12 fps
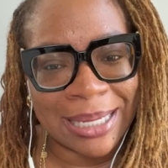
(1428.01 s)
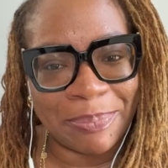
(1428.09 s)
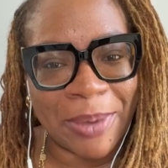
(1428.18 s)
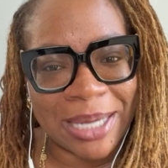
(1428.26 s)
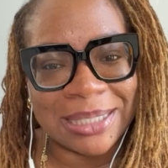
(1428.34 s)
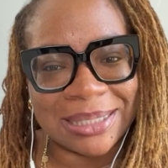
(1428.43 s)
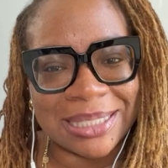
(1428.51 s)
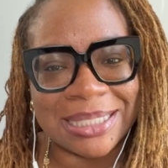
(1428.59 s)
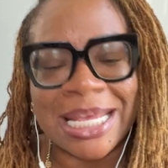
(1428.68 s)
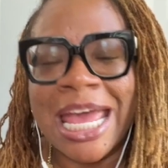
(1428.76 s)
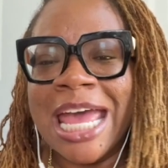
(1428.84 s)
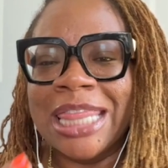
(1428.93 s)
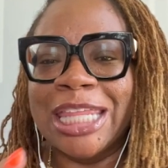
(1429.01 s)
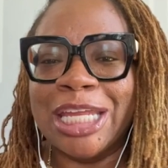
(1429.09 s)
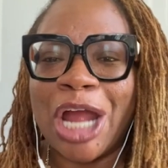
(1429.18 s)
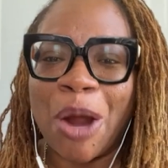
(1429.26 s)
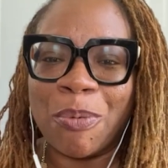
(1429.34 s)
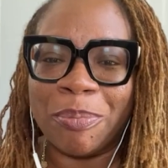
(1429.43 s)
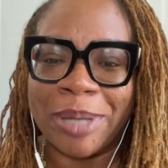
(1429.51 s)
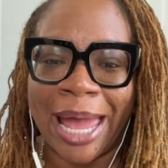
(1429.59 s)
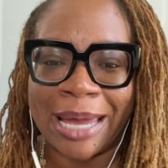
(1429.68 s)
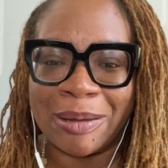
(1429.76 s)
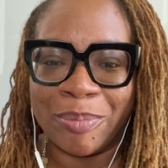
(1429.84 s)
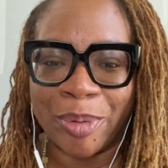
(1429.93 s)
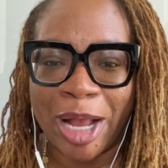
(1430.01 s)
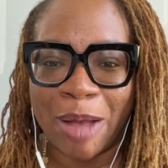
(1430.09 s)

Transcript: patients than they are with Black and brown,